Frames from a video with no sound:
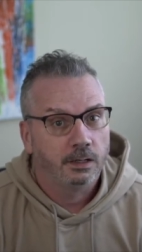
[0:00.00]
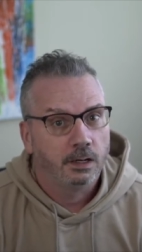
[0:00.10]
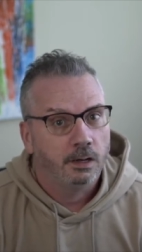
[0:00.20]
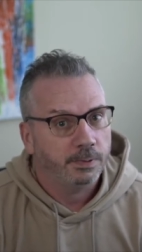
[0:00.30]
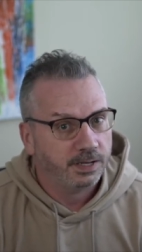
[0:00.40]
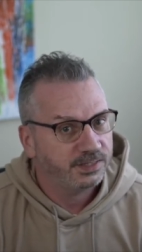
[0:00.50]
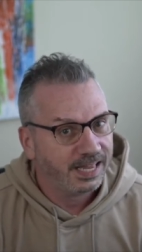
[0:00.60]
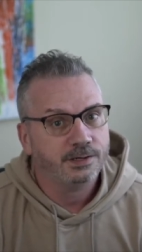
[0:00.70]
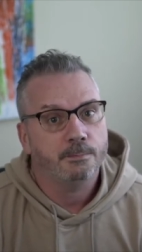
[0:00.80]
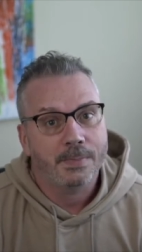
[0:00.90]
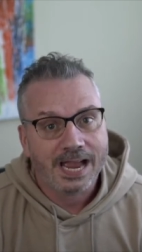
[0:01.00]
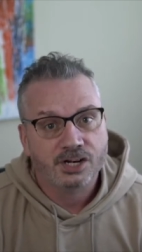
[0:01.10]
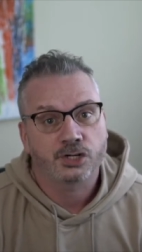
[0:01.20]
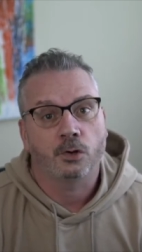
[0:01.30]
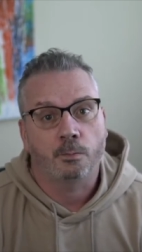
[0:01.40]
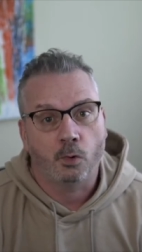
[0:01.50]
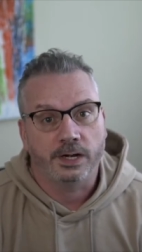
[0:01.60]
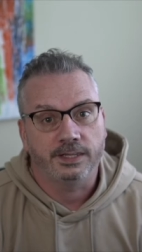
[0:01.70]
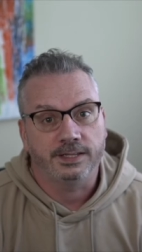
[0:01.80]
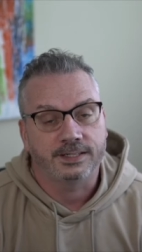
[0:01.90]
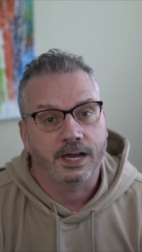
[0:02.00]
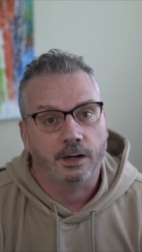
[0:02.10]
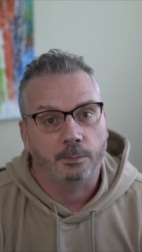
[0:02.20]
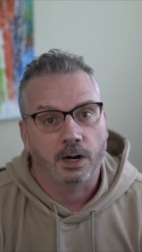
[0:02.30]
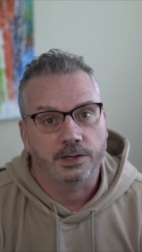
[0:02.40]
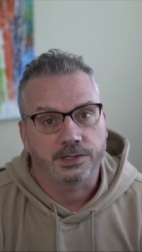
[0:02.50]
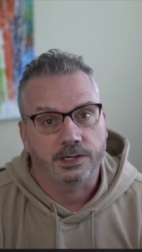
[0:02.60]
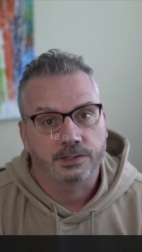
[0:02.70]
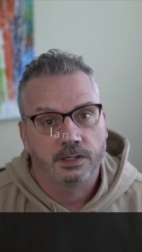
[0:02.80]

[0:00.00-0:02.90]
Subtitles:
because that's a magical point in the entire process.